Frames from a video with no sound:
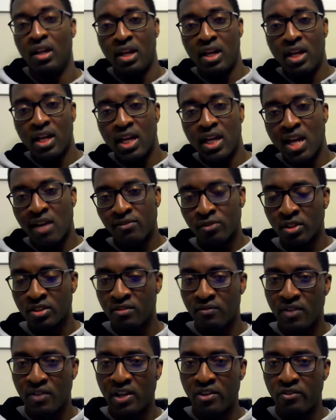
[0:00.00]
I've gotten
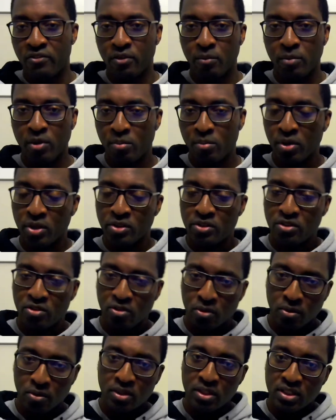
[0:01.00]
value from it, but
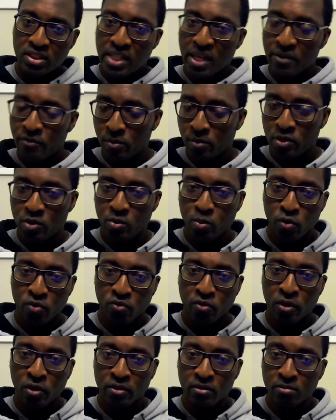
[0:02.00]
it's time for me to move
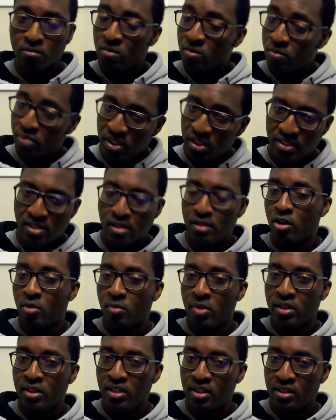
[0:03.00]
on. Please delete all my
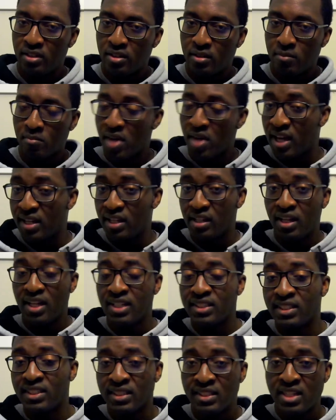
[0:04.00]
data. And in less than
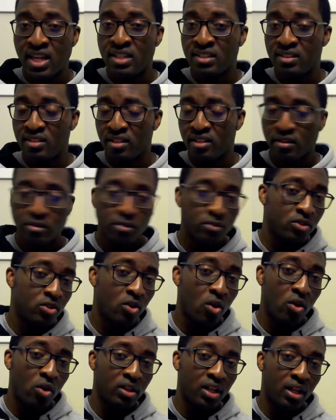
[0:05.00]
10 seconds, all
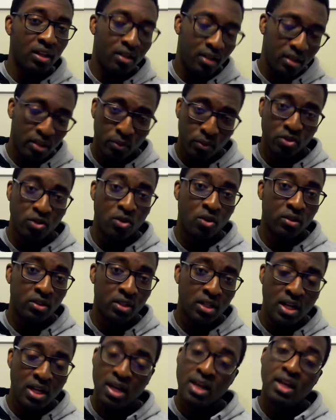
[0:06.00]
that data was gone
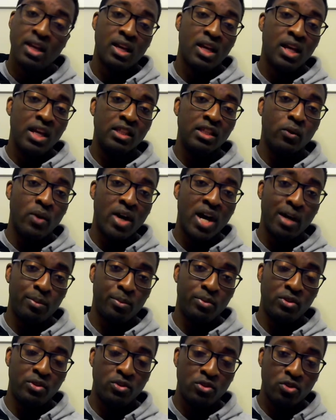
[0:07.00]
and they were happy.
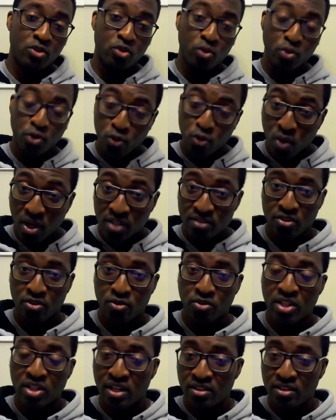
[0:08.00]
So you as a
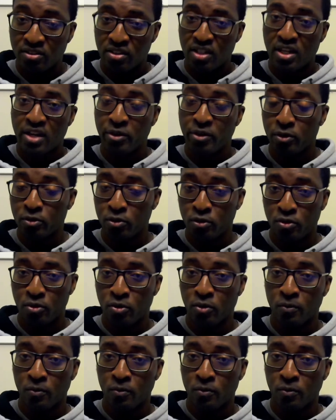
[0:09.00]
user are in control.